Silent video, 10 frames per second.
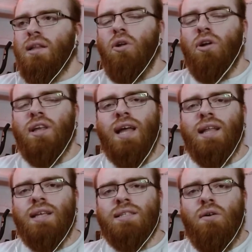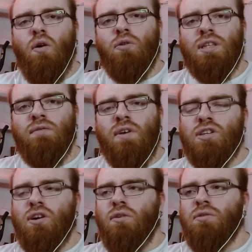The Walking Dead is the only
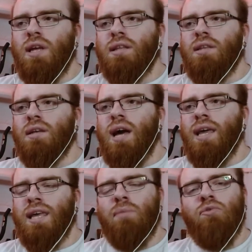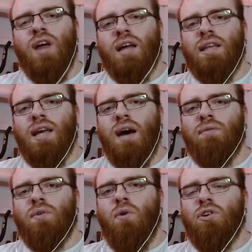TV show that I kept reacting
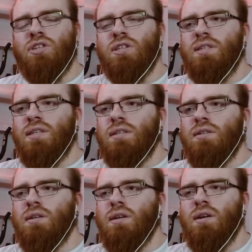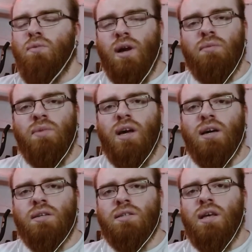after watching the season 1
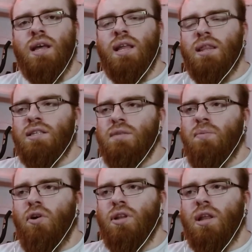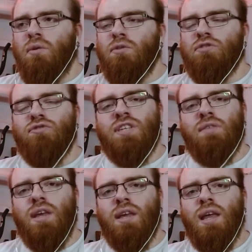because the support that I was
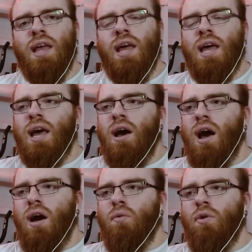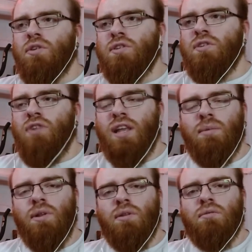receiving was
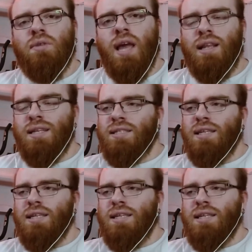incredible, and it's